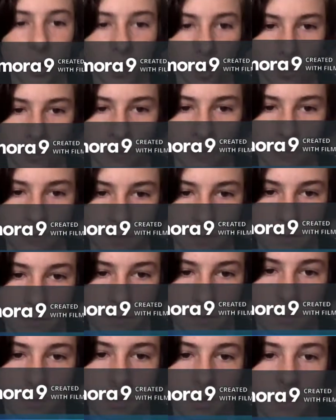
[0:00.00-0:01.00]
Locative.
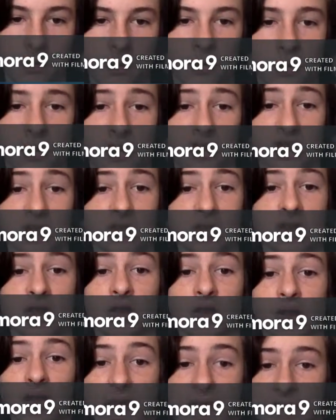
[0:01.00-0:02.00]
This
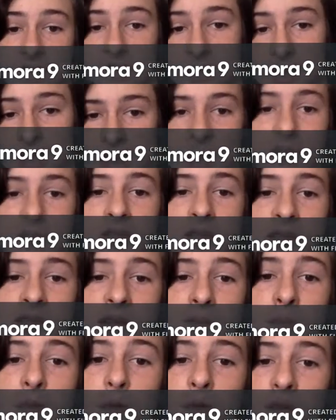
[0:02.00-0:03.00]
is the last
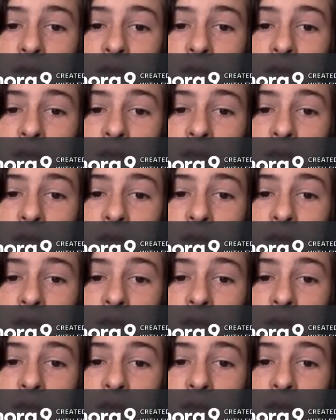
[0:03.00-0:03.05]
case that